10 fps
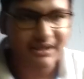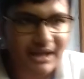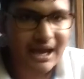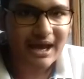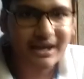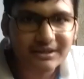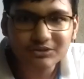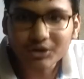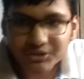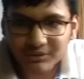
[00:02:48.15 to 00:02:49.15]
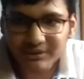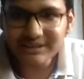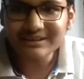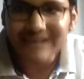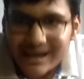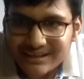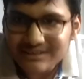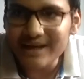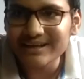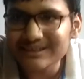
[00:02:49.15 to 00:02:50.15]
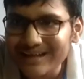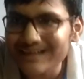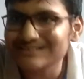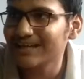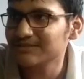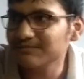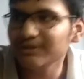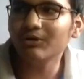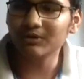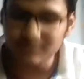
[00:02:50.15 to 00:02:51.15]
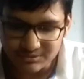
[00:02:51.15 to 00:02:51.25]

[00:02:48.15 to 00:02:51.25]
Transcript: And not only the indirect tax, as we also